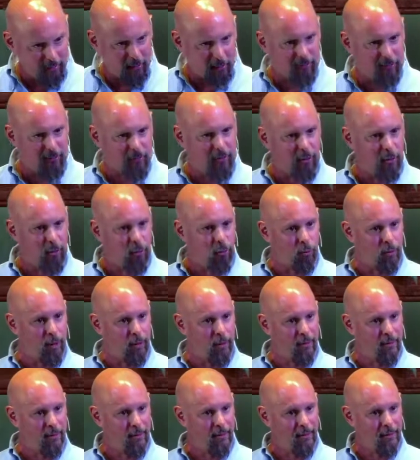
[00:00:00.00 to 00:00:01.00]
of someone,
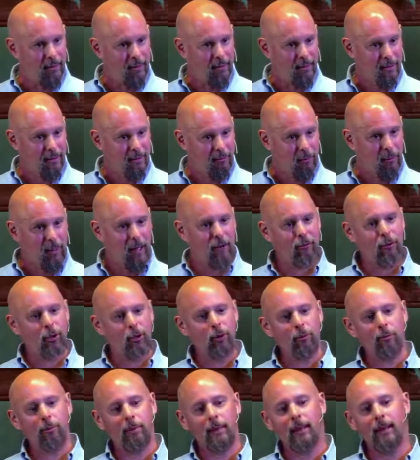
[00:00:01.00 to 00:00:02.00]
whenever you
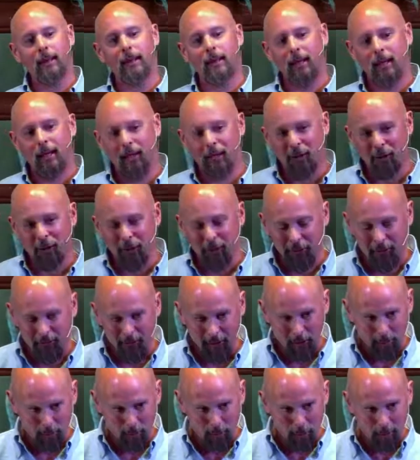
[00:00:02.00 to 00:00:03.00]
belittle
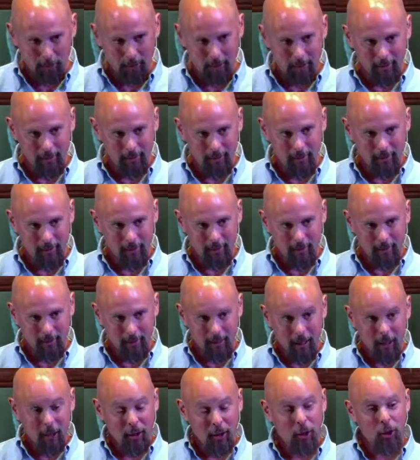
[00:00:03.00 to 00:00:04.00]
someone,
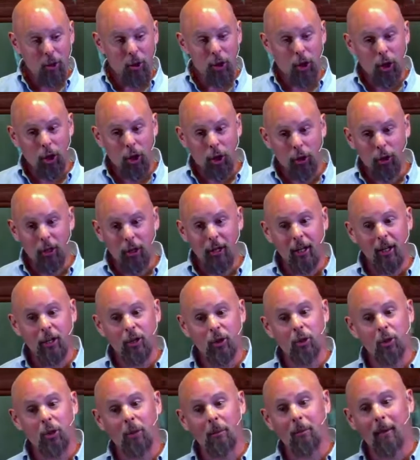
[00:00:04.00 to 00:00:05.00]
you're hurting
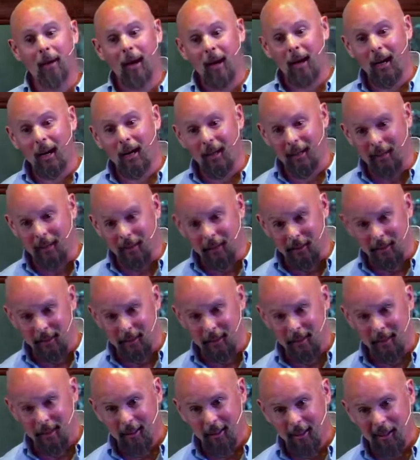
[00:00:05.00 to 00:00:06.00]
your mind
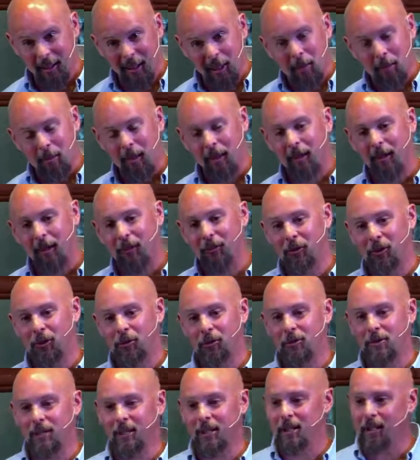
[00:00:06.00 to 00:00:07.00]
because you're
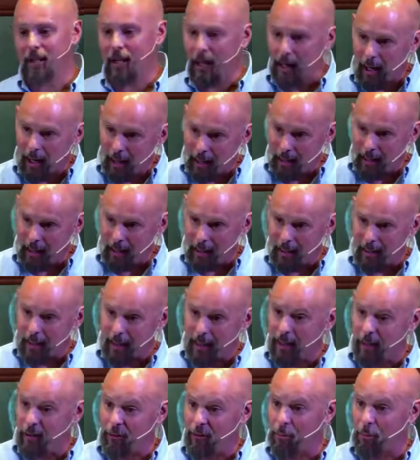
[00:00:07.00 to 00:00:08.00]
denying
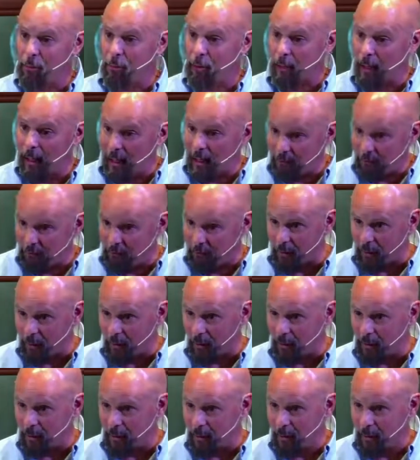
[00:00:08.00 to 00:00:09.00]
his blessing
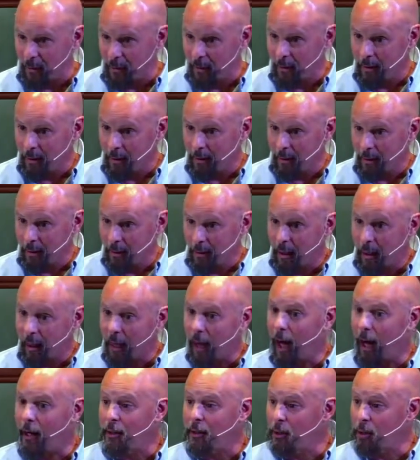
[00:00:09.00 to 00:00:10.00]

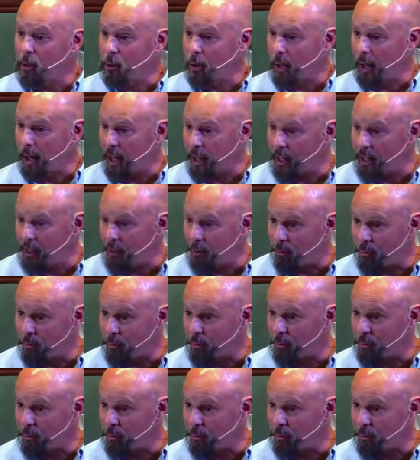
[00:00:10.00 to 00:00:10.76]
on your life.